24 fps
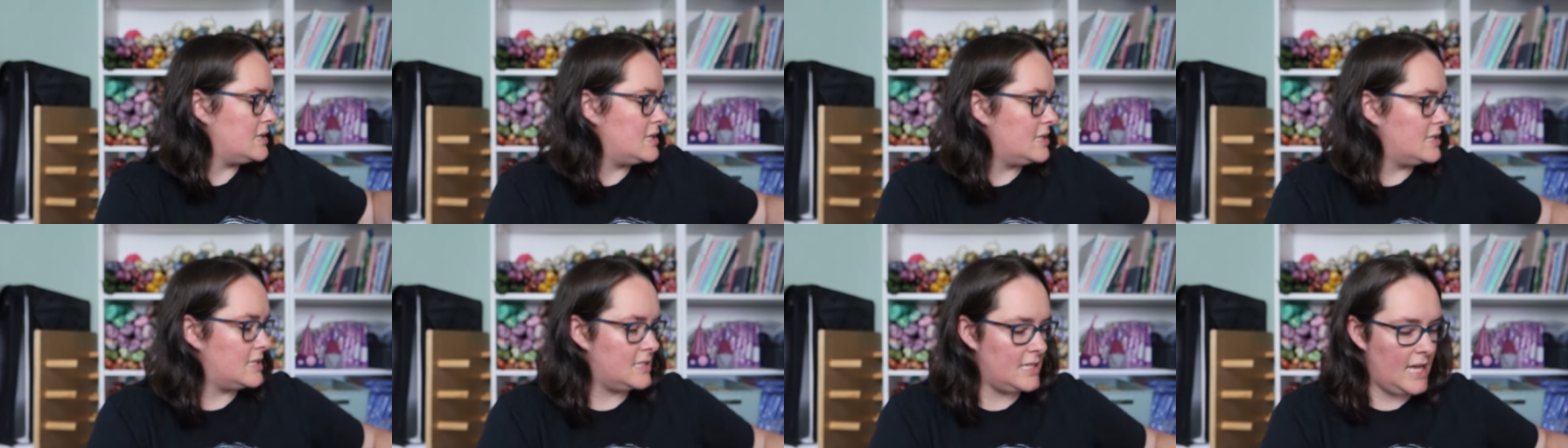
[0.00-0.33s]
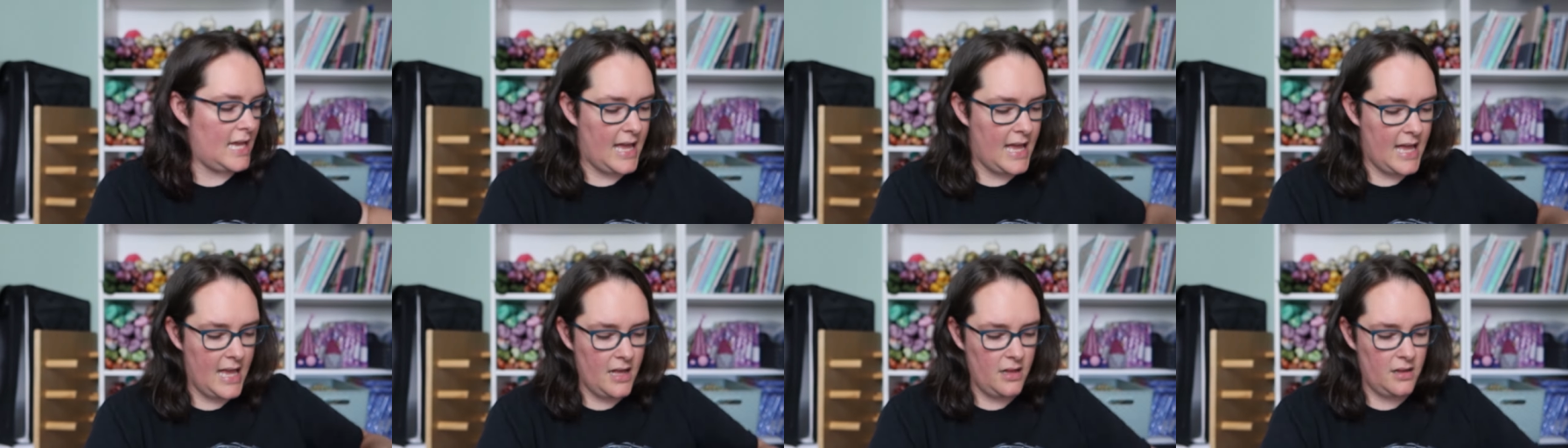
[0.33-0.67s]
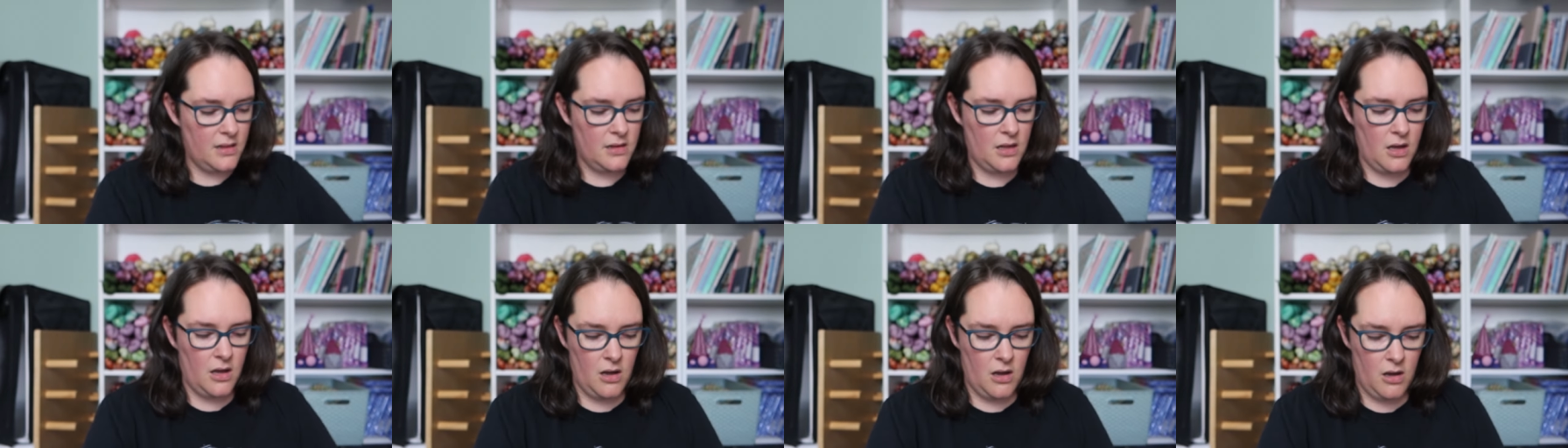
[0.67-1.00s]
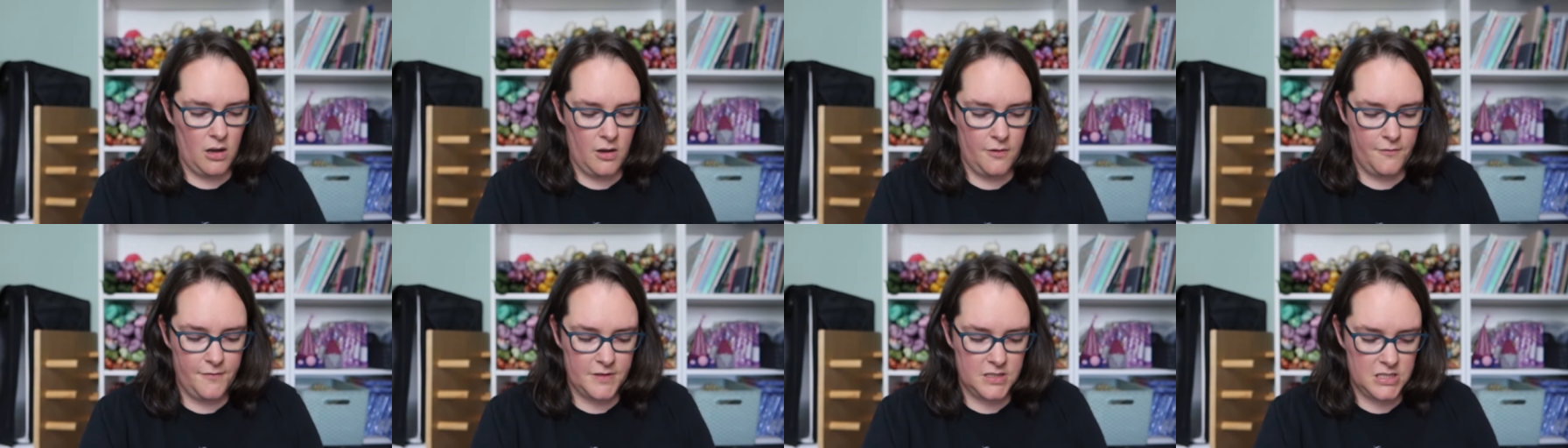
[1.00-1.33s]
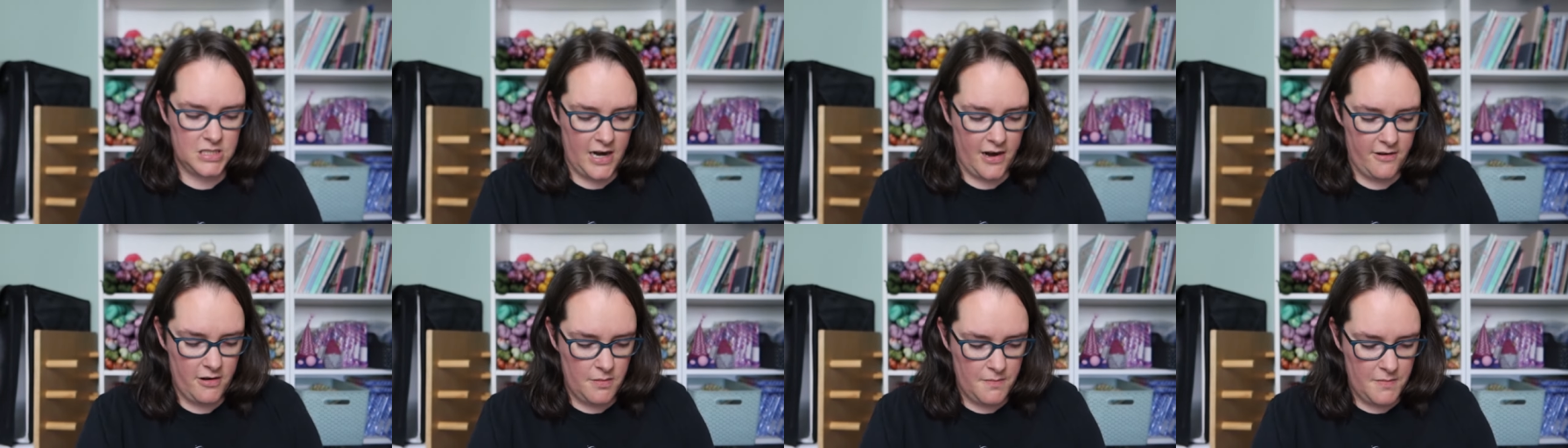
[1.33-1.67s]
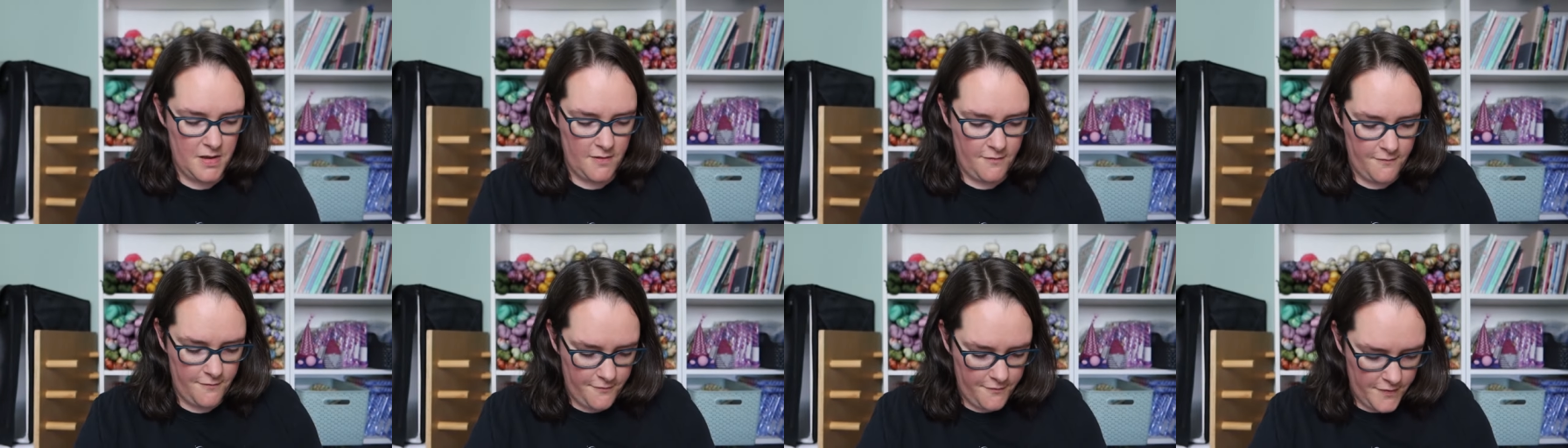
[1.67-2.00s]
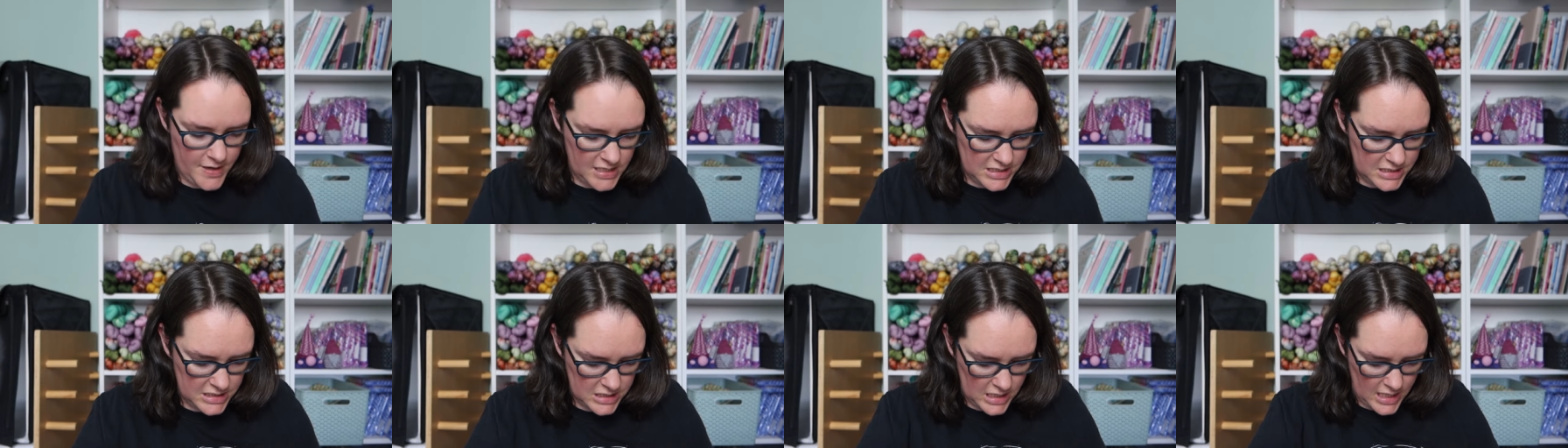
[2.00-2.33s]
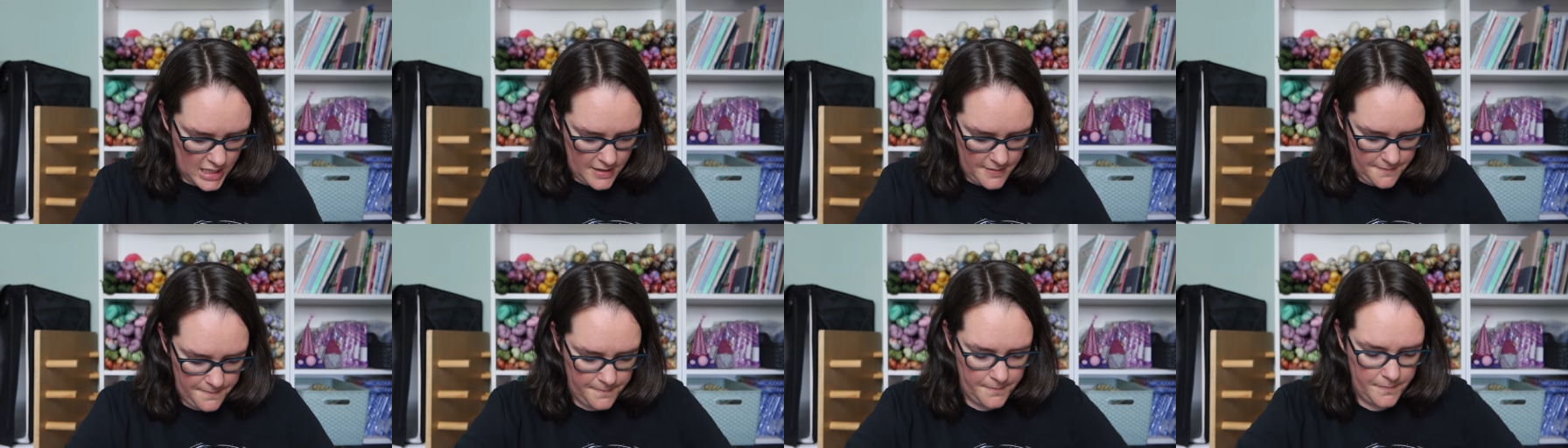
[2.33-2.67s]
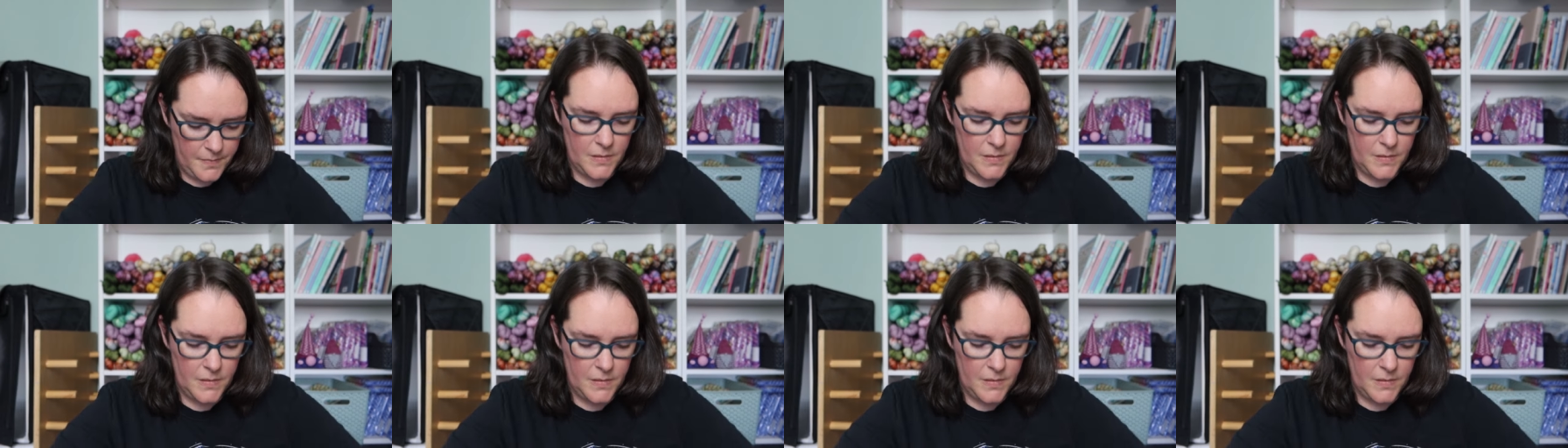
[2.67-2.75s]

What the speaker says: the Tale of Jeremy Fisher,